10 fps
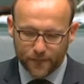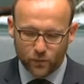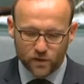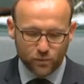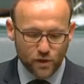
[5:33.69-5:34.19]

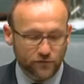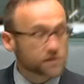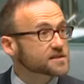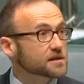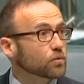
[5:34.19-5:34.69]
with a
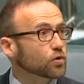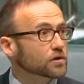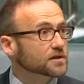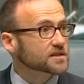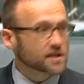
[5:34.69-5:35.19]
preference
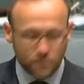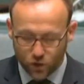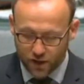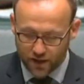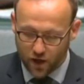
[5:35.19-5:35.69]
awarded to
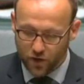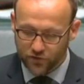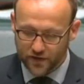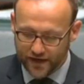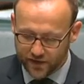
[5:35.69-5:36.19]

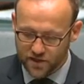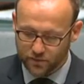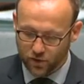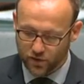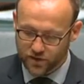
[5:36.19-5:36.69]
community-owned energy
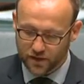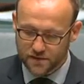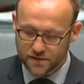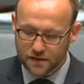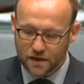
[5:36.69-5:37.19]

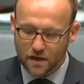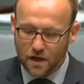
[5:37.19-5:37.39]
projects,